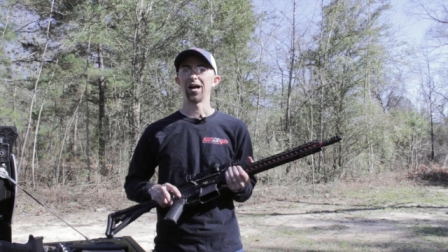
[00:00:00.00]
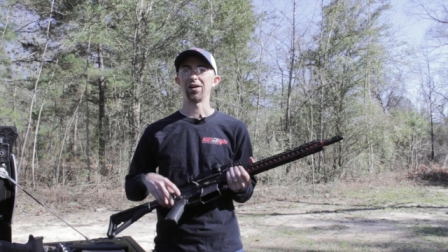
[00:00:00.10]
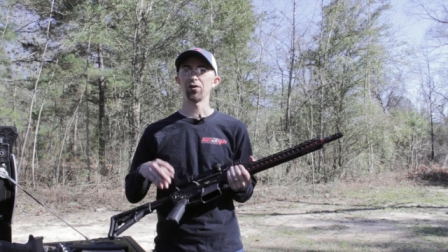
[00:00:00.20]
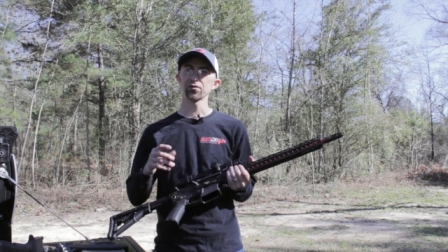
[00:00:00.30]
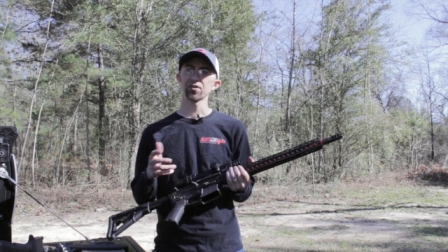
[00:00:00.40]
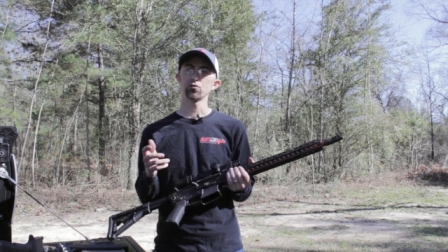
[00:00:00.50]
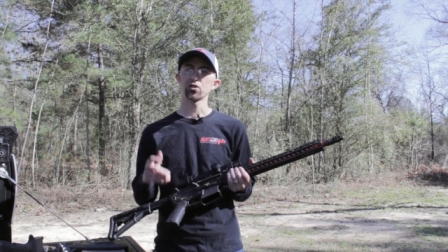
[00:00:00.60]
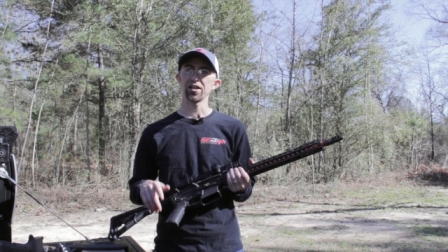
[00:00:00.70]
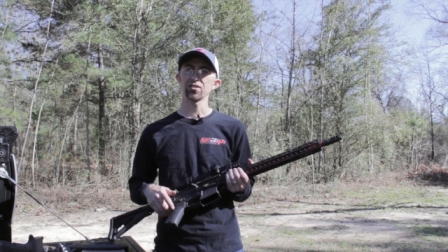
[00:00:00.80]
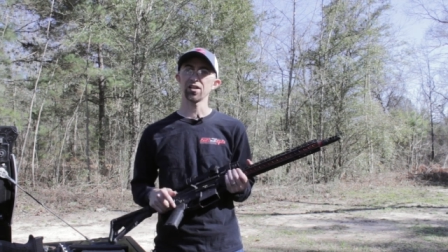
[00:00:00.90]
I've also
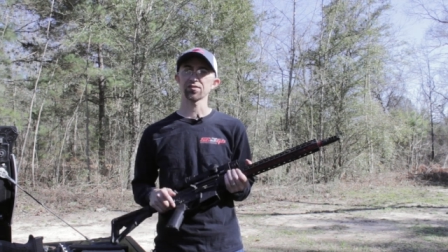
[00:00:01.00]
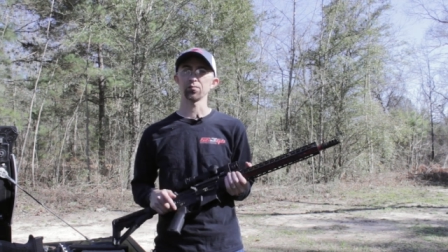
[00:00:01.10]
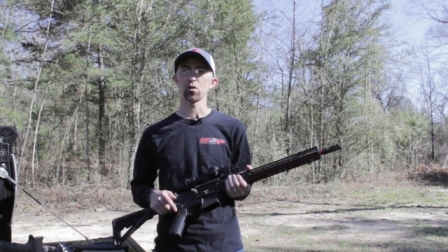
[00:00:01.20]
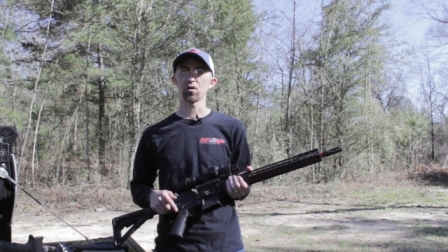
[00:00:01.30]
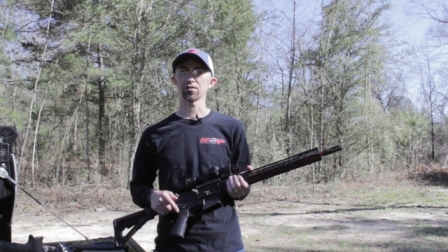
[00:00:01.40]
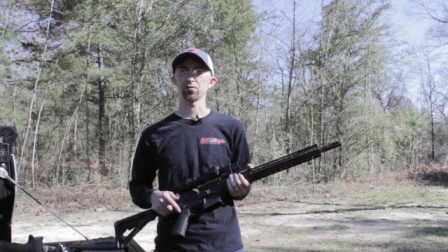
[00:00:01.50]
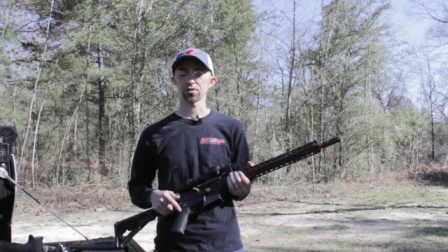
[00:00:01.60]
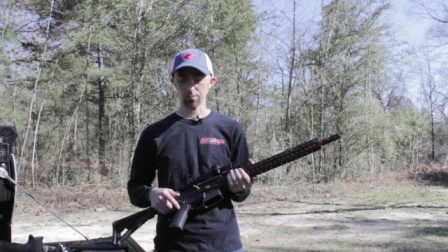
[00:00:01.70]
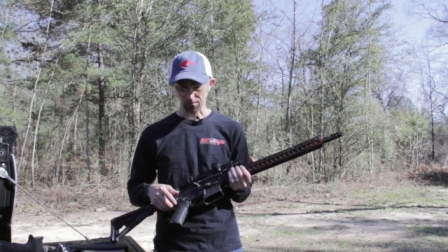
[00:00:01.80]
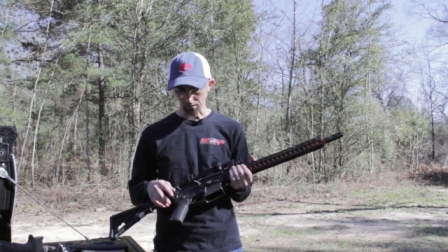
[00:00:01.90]
changed out some parts on some of